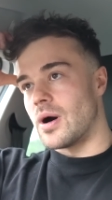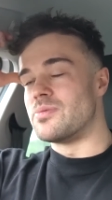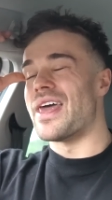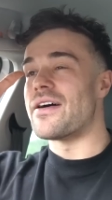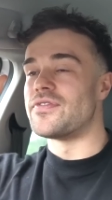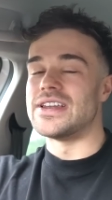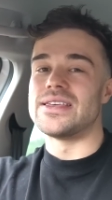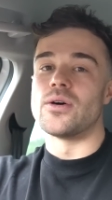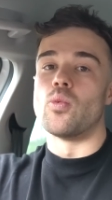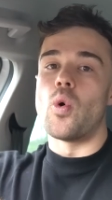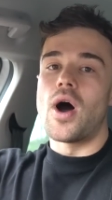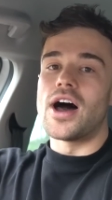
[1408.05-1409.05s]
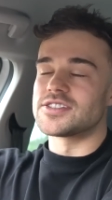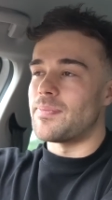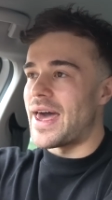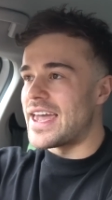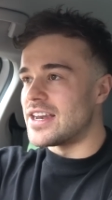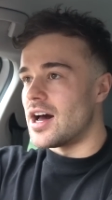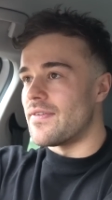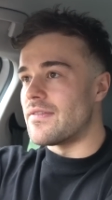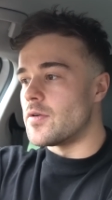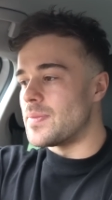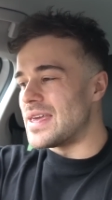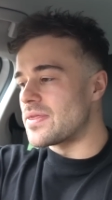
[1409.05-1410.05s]
well, definitely the worst pain I've
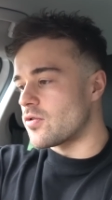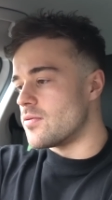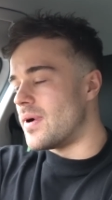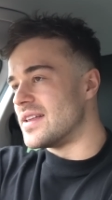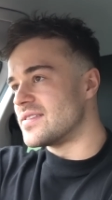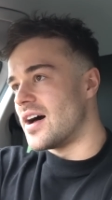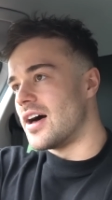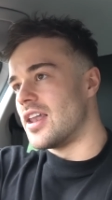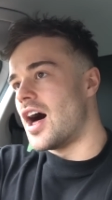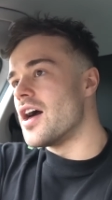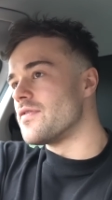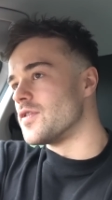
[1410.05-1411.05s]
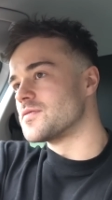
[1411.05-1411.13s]
ever been through in my entire life.